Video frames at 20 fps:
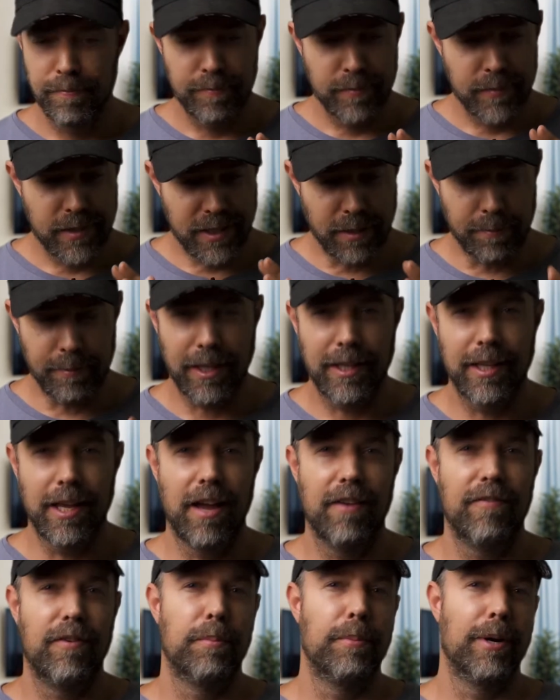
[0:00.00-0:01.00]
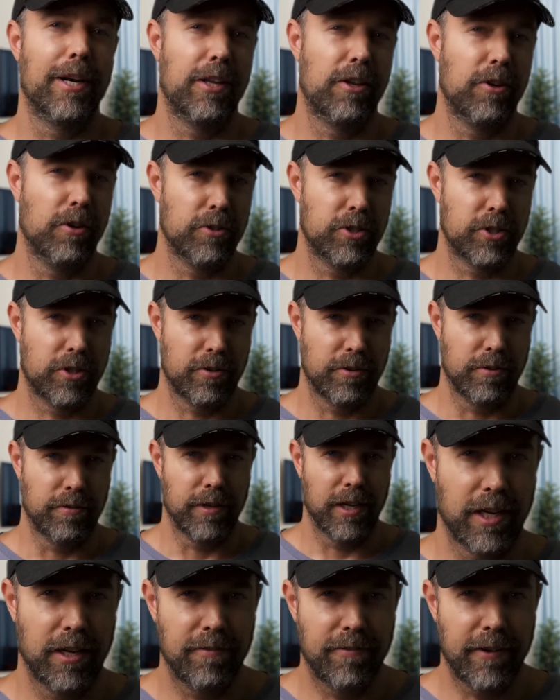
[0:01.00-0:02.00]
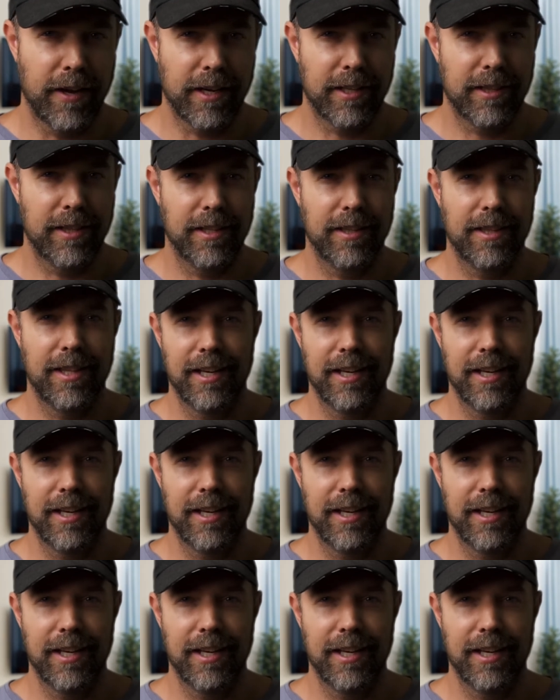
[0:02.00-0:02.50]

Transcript: something that everybody goes through. In fact,